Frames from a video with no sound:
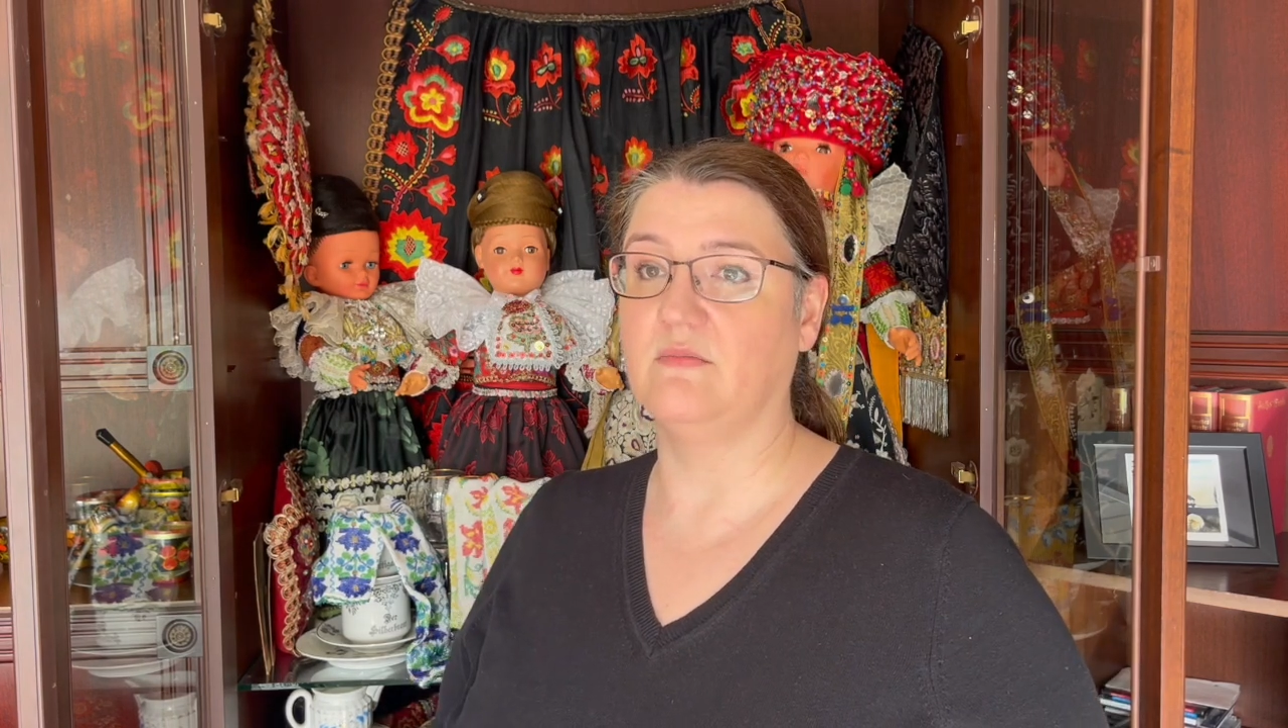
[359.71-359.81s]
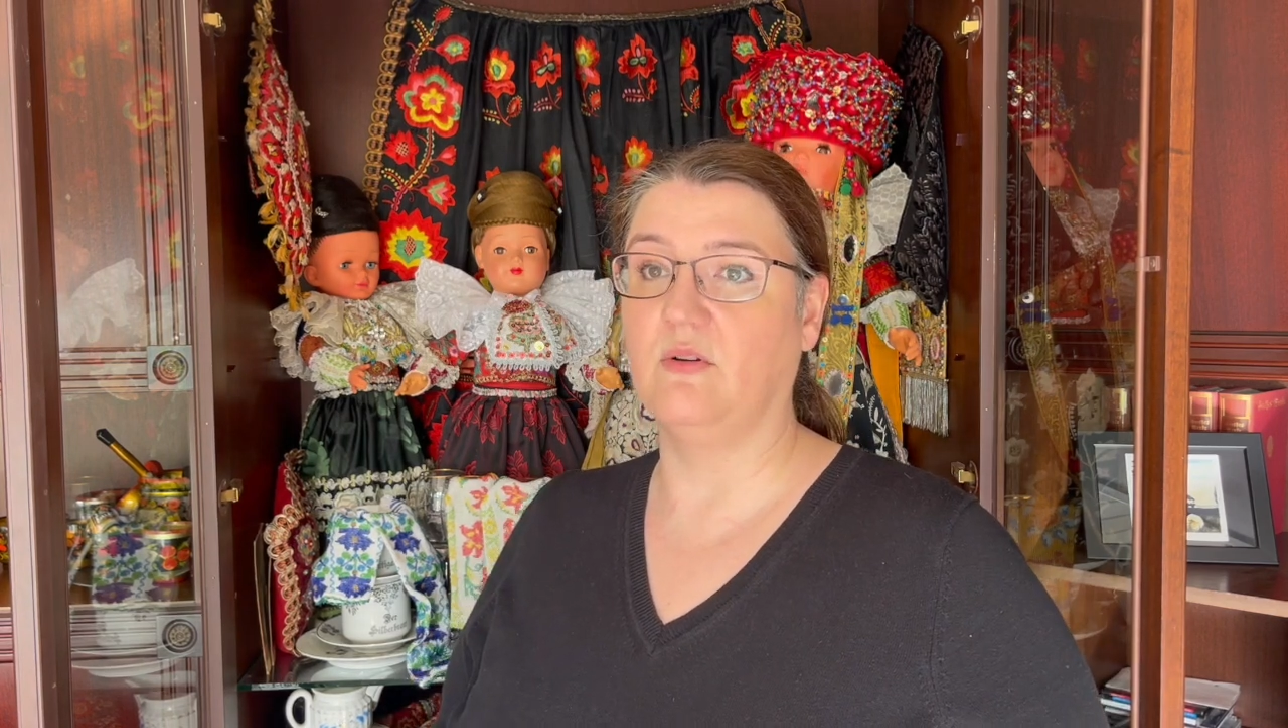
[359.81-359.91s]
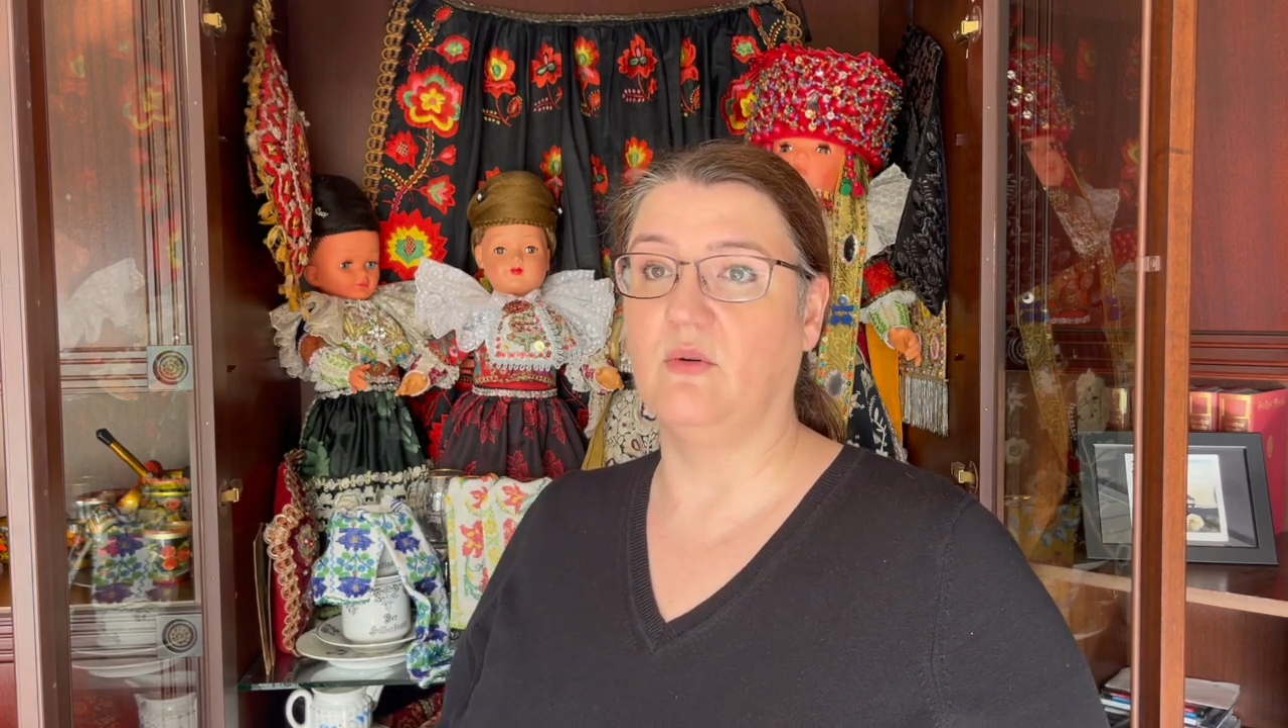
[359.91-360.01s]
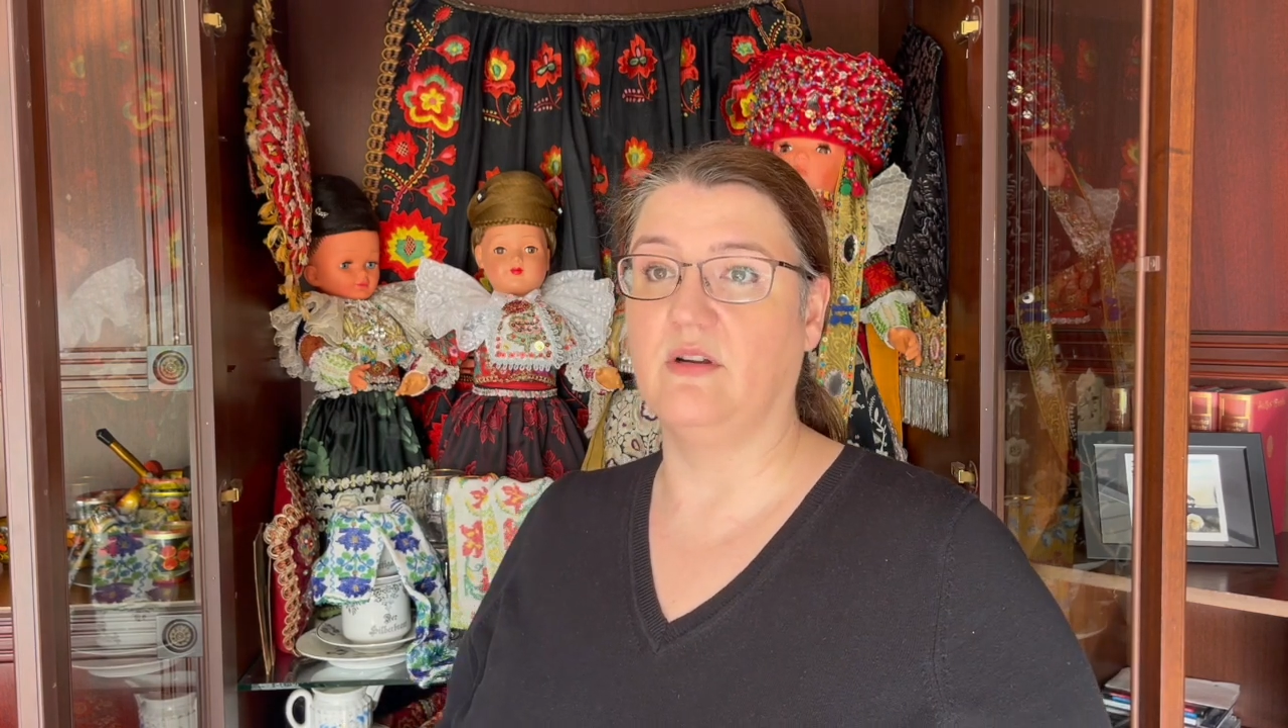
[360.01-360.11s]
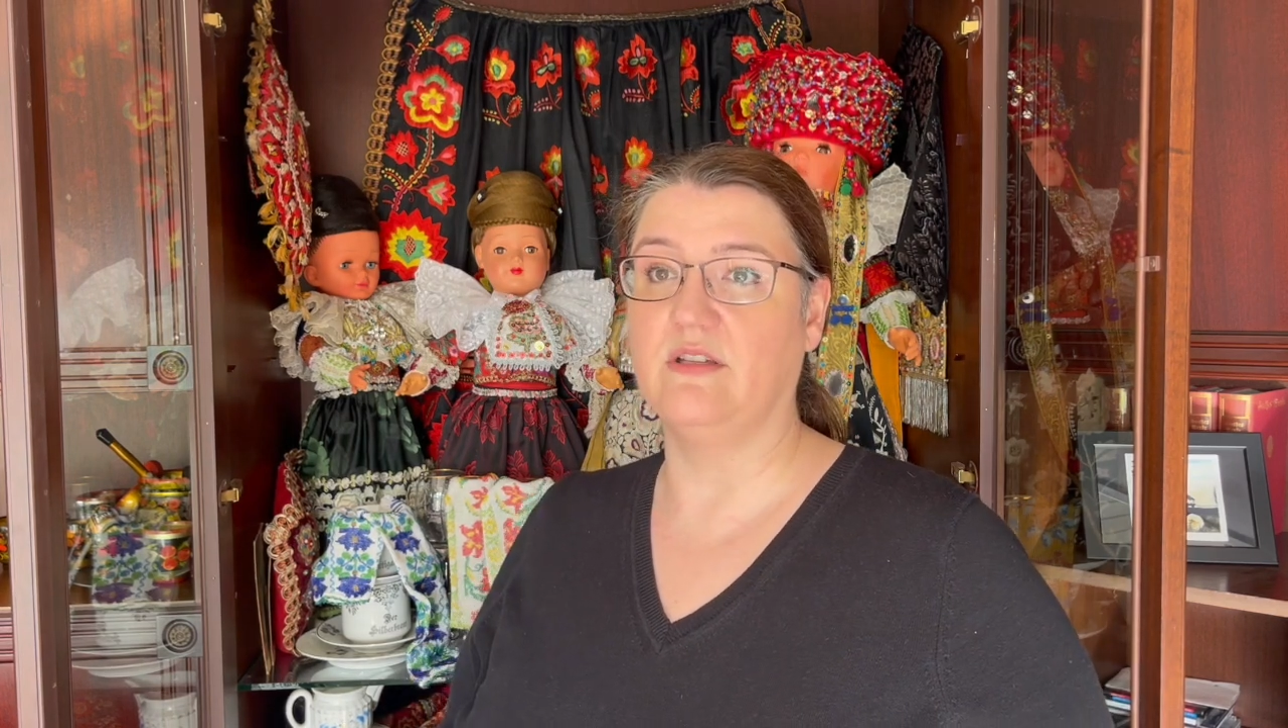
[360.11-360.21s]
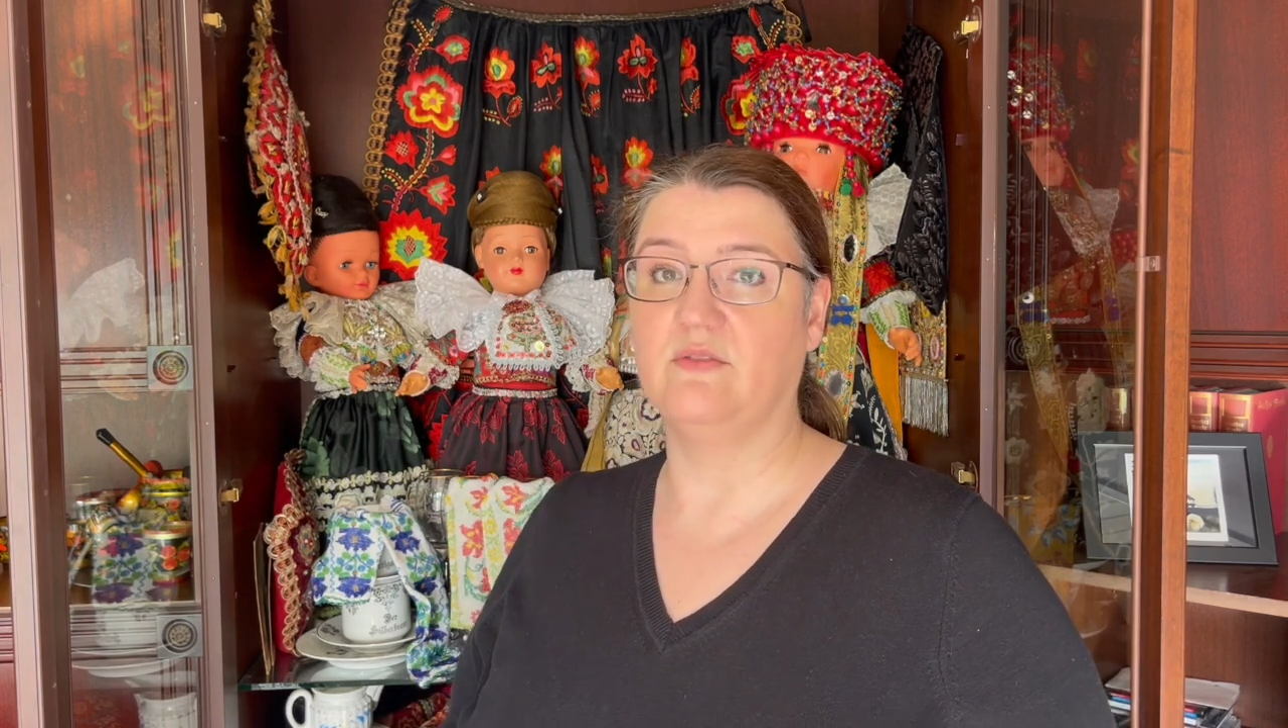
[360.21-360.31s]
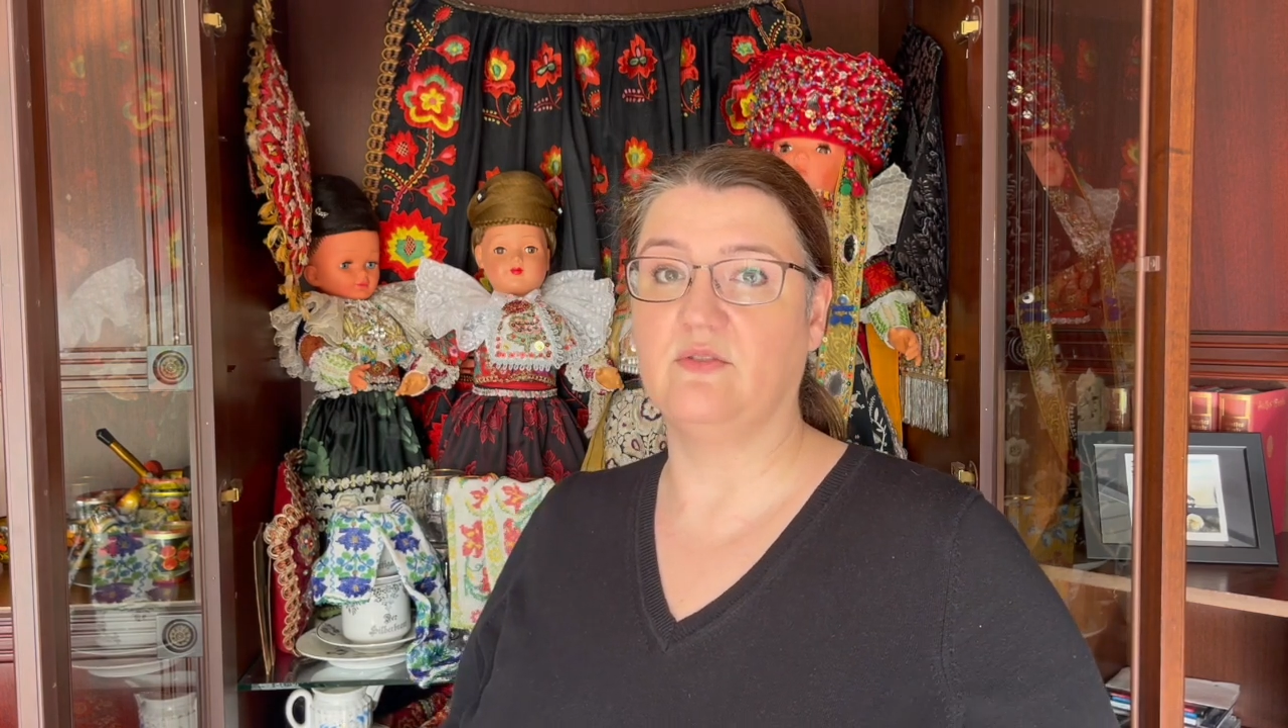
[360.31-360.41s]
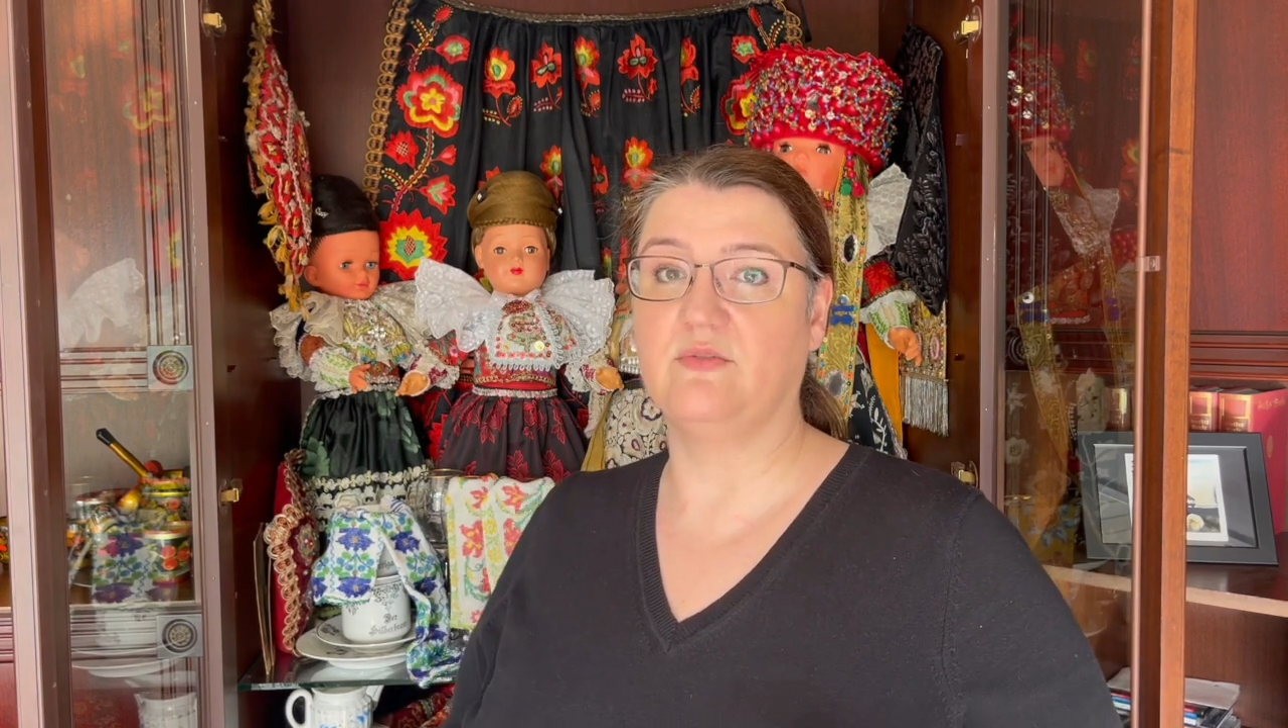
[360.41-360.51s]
or even to